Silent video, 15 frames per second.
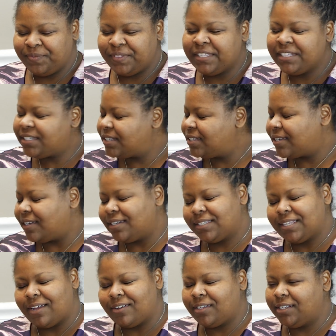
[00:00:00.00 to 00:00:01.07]
This is going to
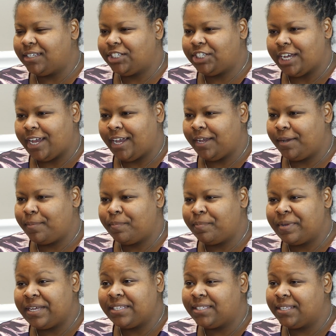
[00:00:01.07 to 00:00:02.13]
sound cliche,
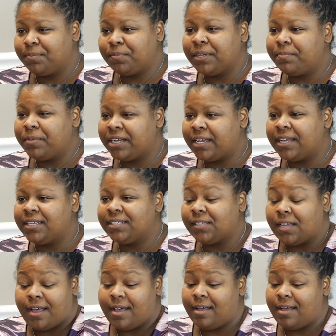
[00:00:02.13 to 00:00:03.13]
but simply because